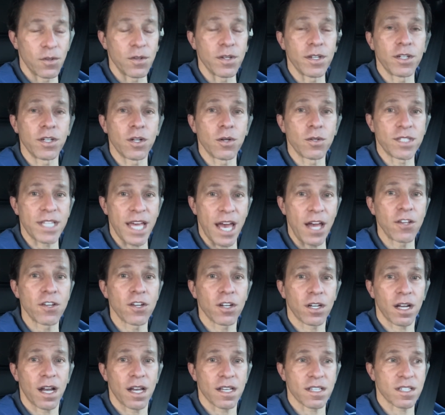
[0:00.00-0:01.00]
need to go tell your
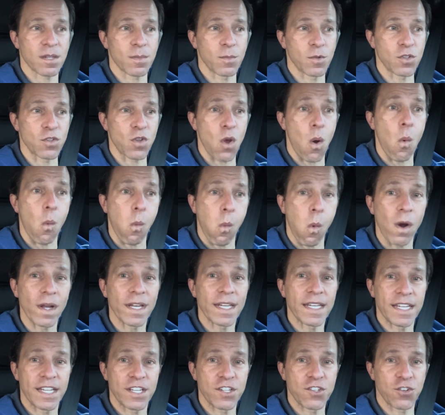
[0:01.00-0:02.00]
customers what
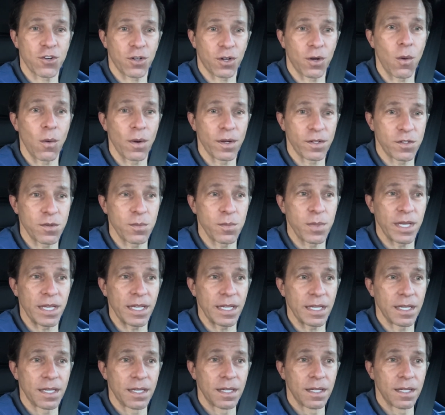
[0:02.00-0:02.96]
it is you're going to be.